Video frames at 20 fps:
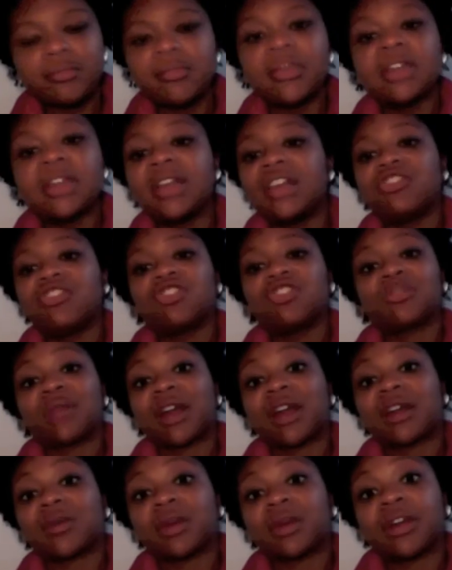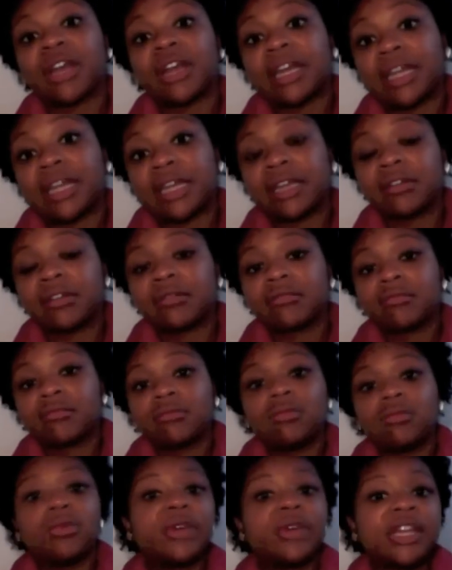next year I'm not going to wear any
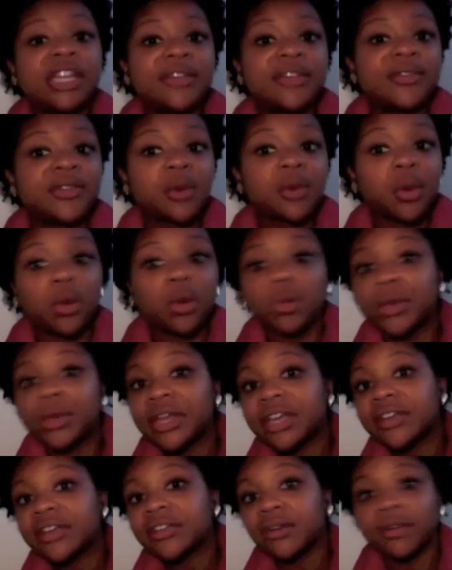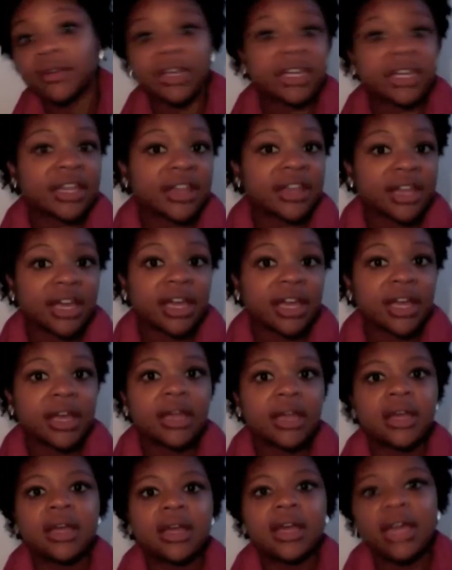weaves or wigs or anything.
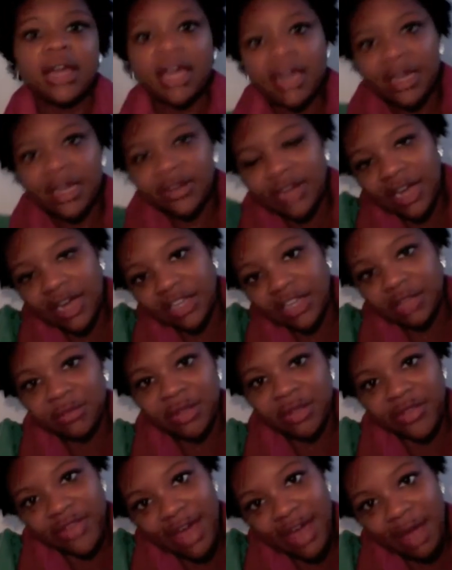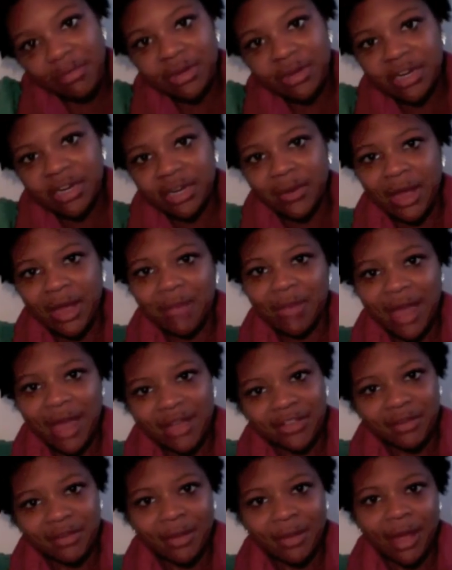And I'll document that. But anyway, back
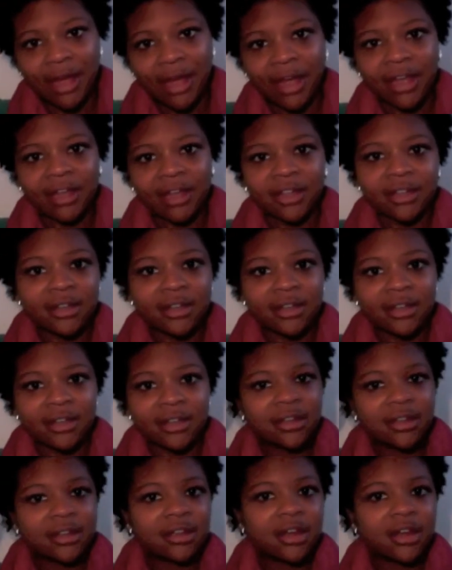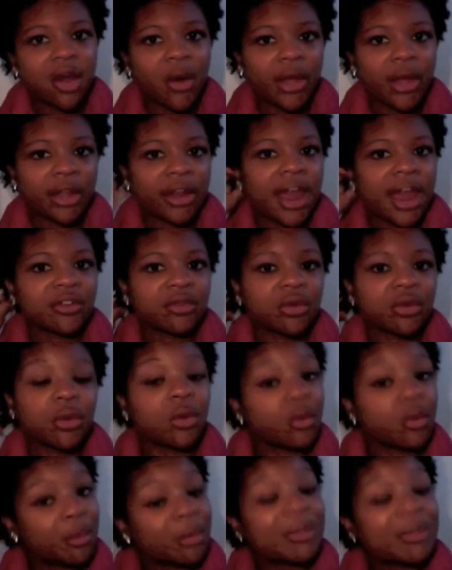to my going natural,
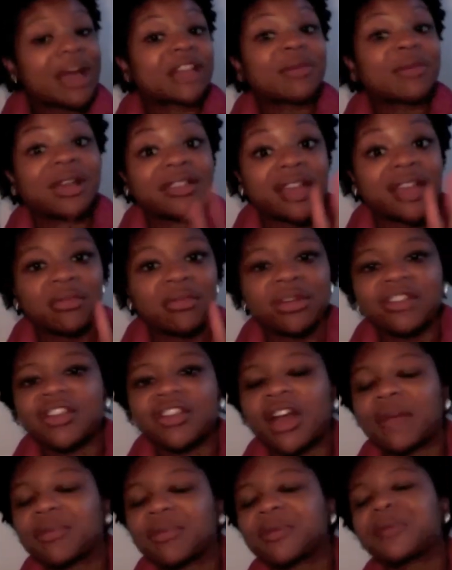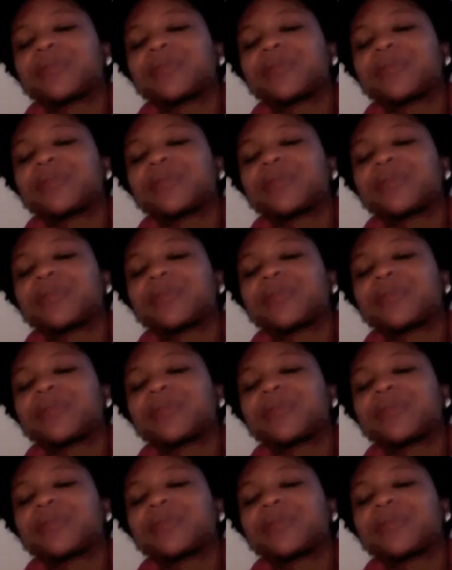well, back to my second big chop.